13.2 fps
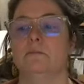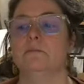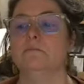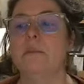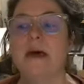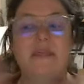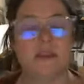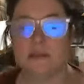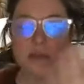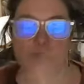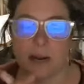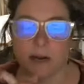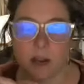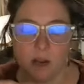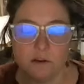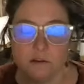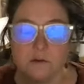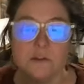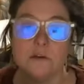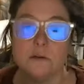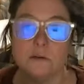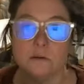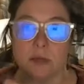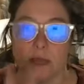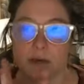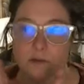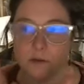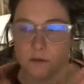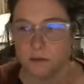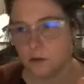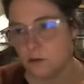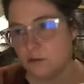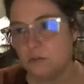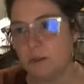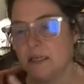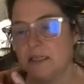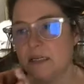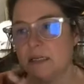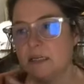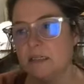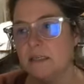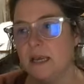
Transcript: methods that I had gotten used to and do these huge pieces.